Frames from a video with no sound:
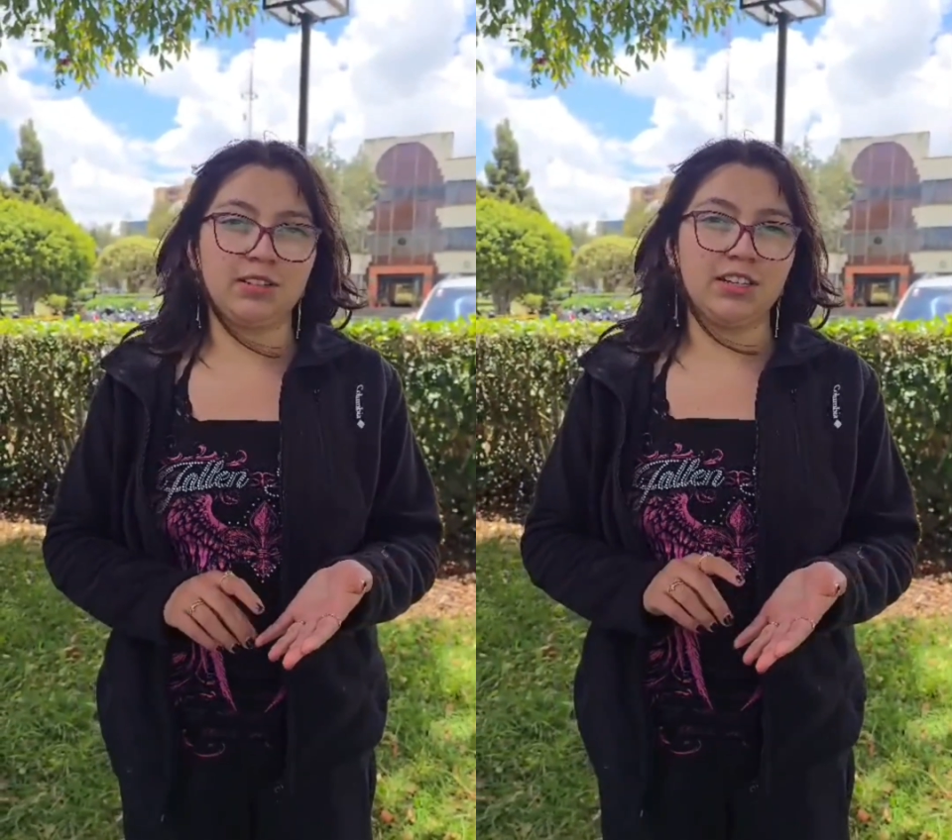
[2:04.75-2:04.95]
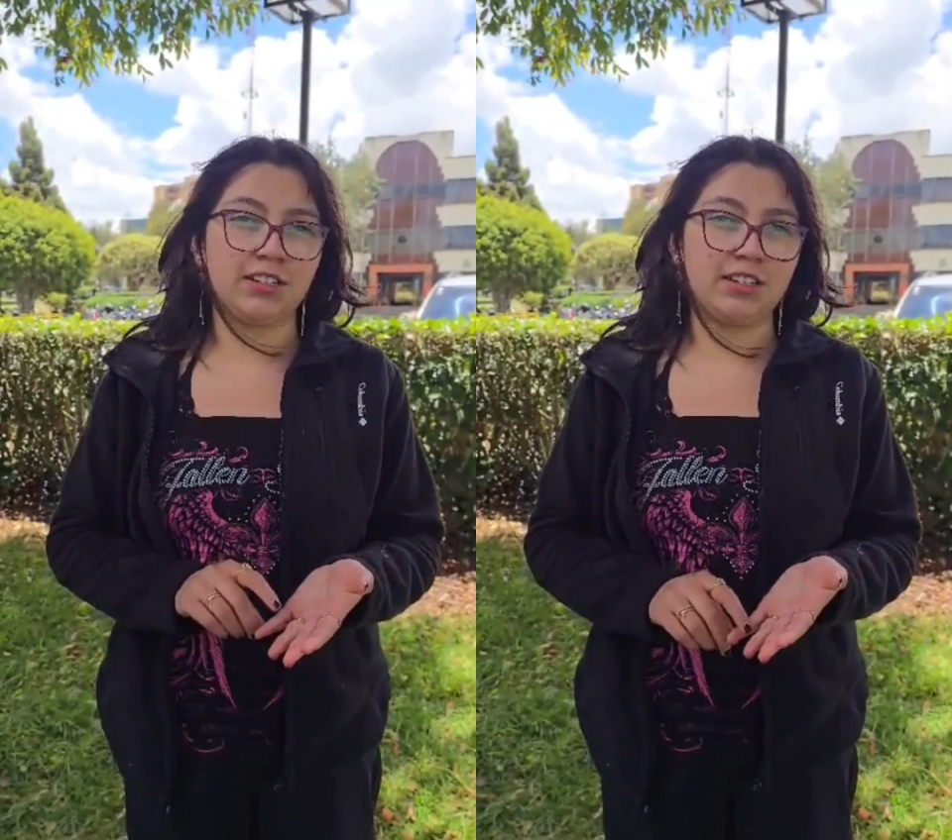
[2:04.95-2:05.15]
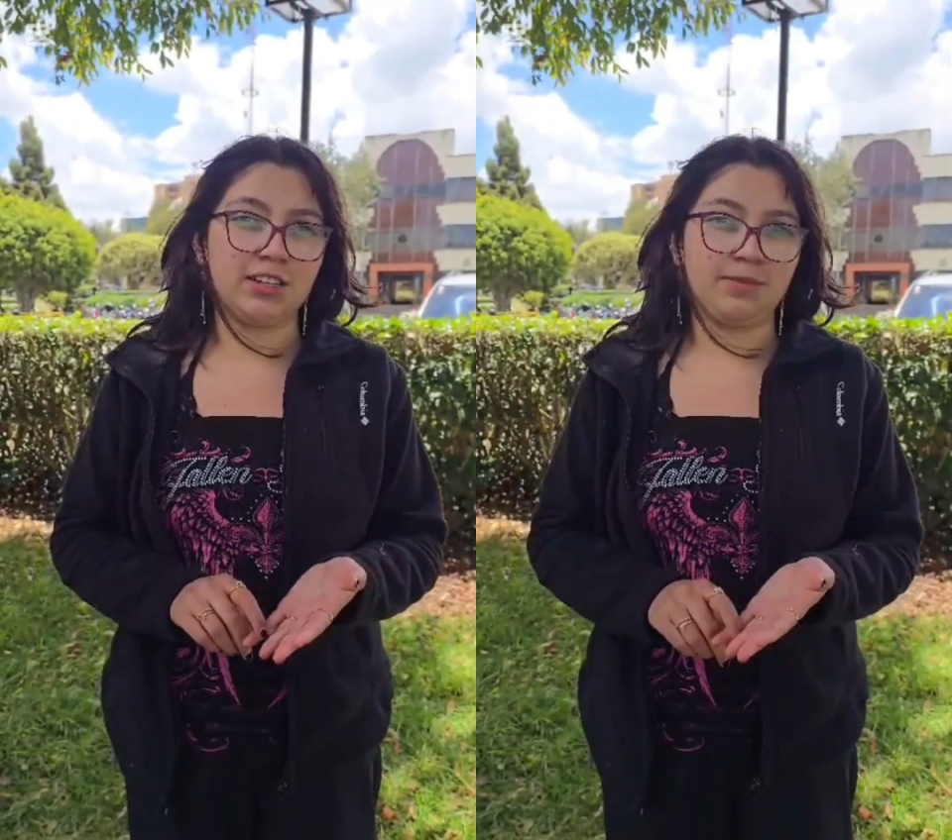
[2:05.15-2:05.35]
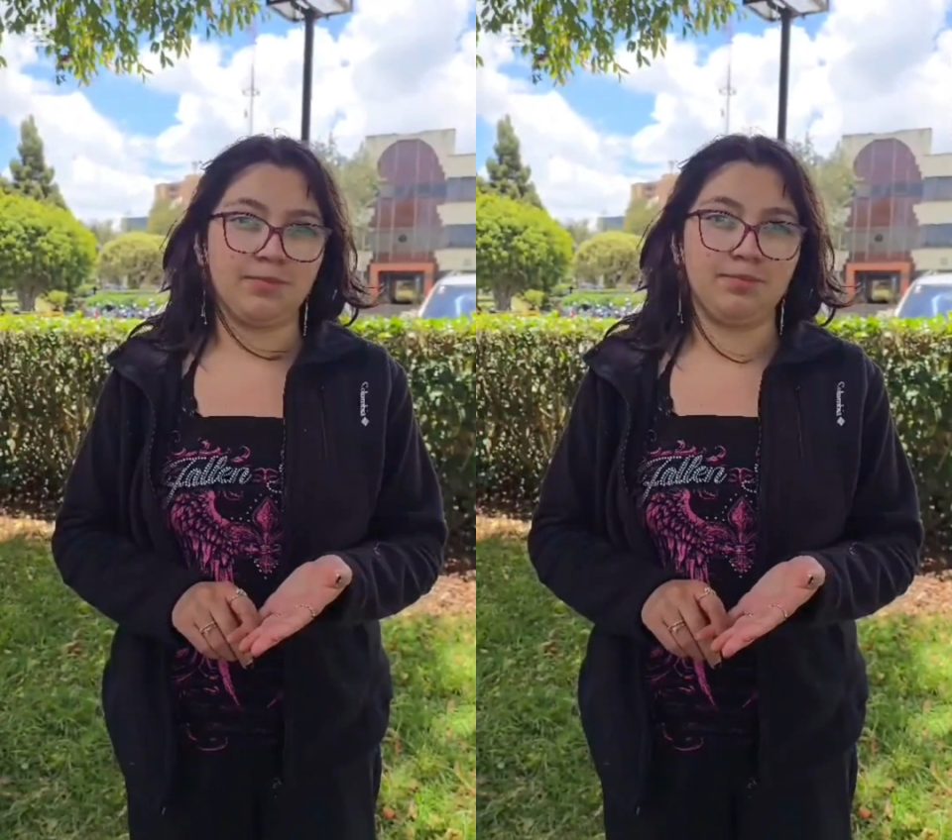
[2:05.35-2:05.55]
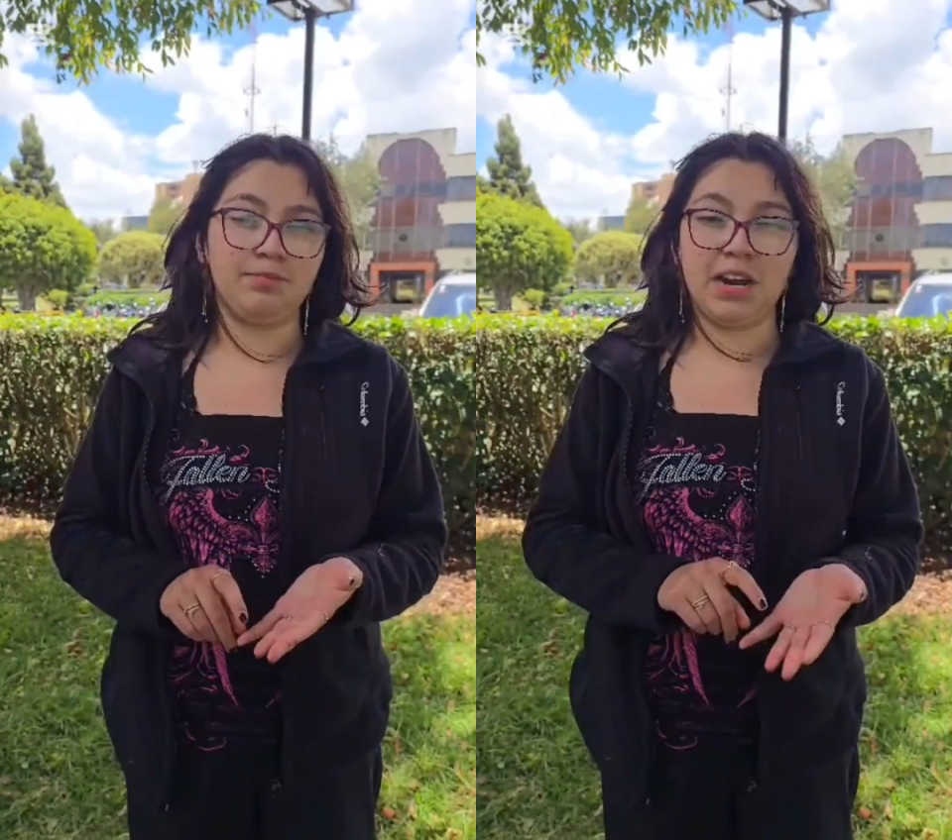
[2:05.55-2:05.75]

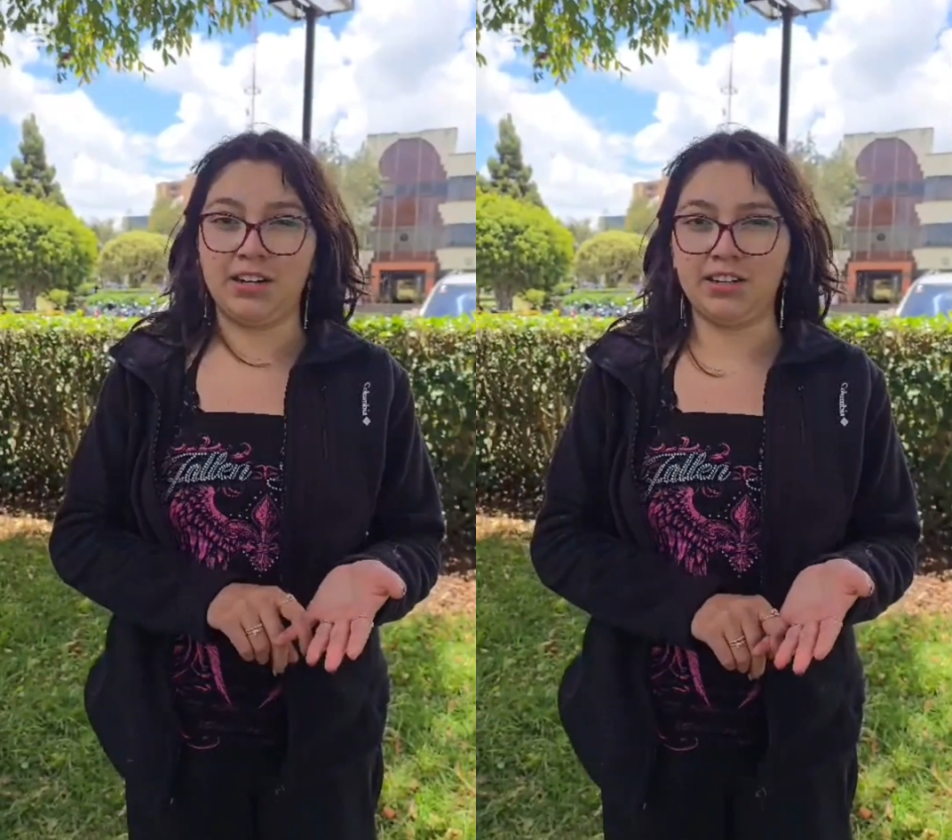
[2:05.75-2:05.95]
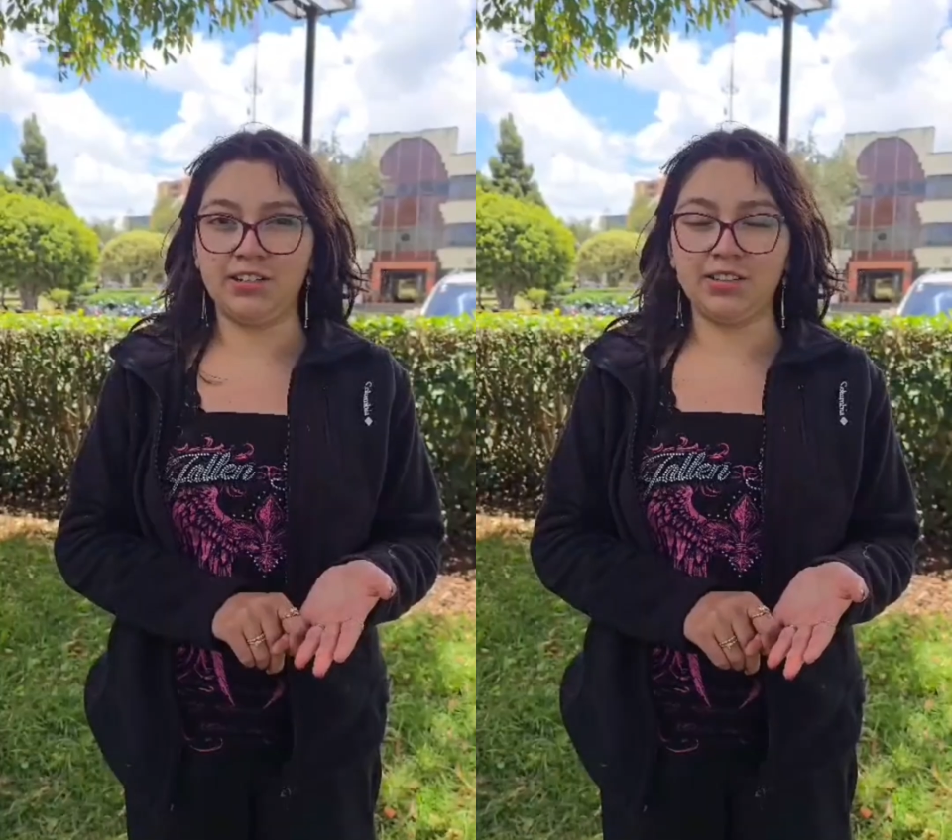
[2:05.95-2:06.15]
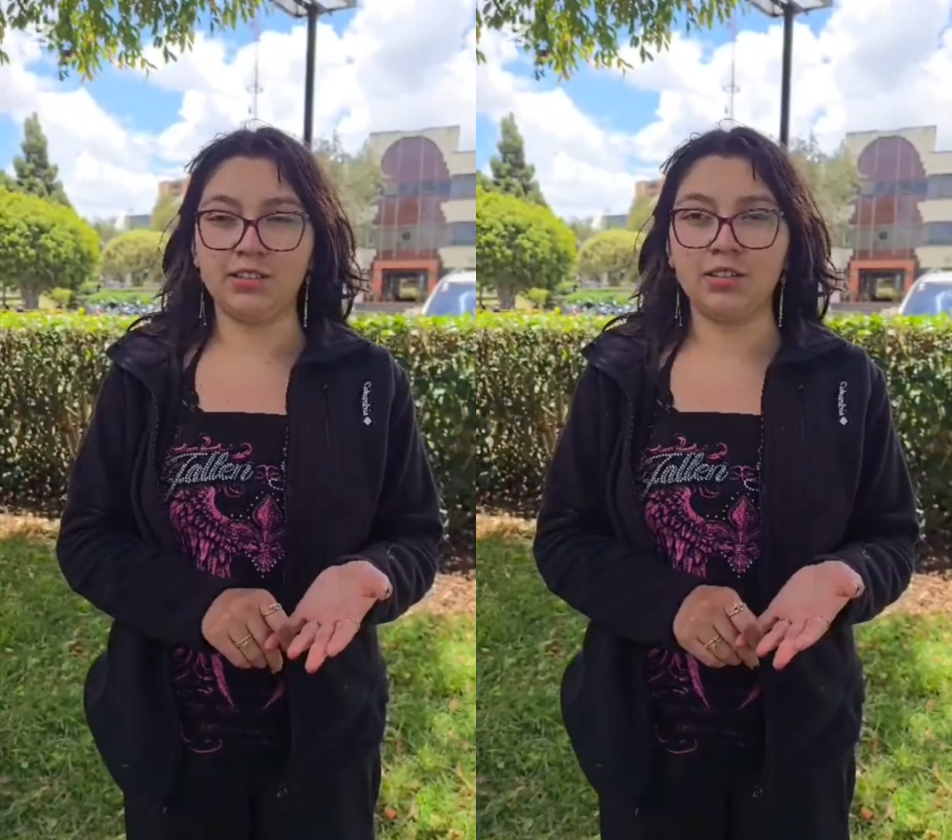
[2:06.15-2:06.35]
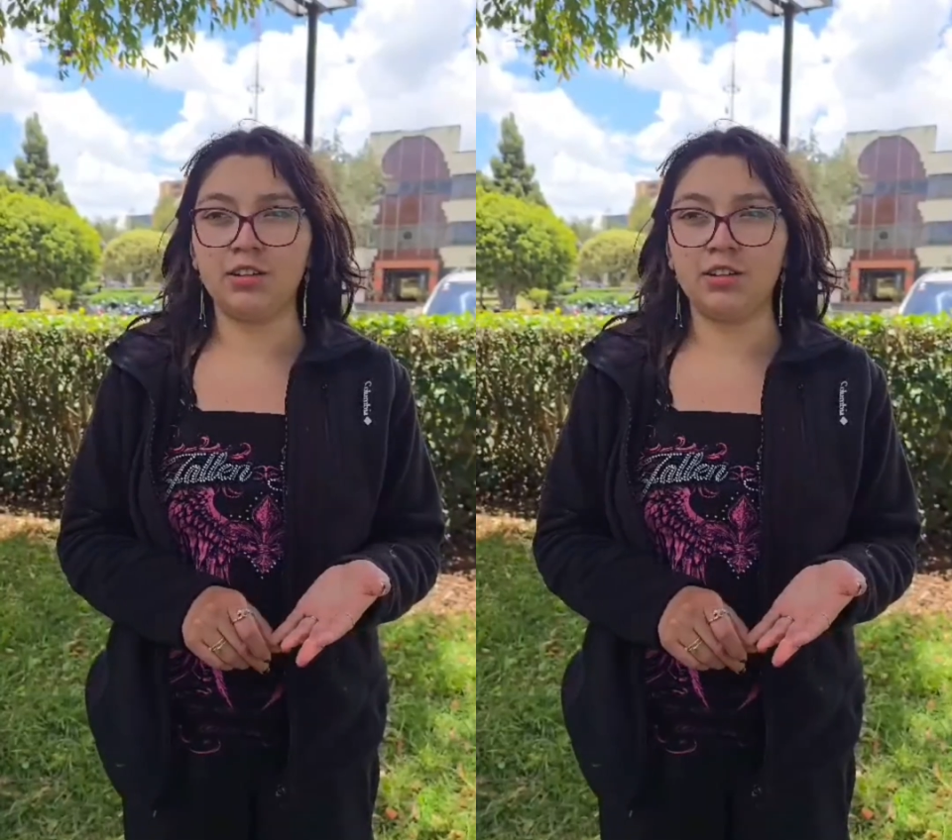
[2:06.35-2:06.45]
learning patterns